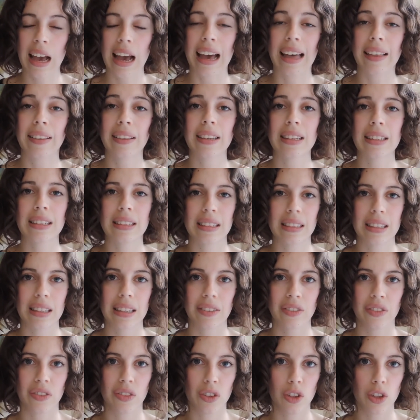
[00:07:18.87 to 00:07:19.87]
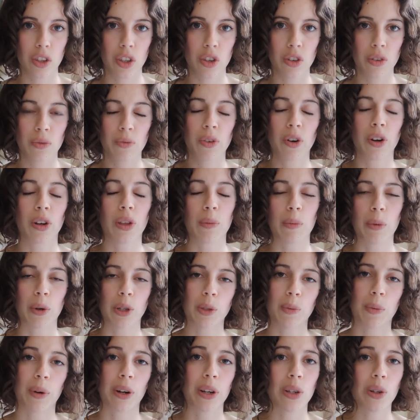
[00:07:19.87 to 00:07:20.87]
At least if you, for the
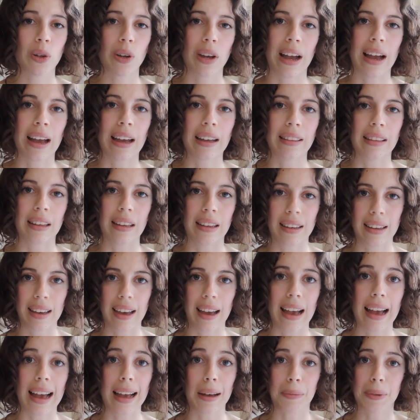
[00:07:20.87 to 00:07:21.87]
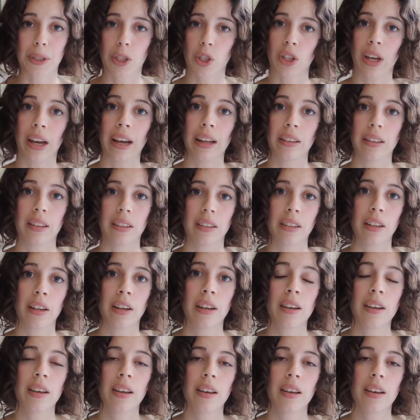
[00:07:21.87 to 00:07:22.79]
most part you had like a happy childhood.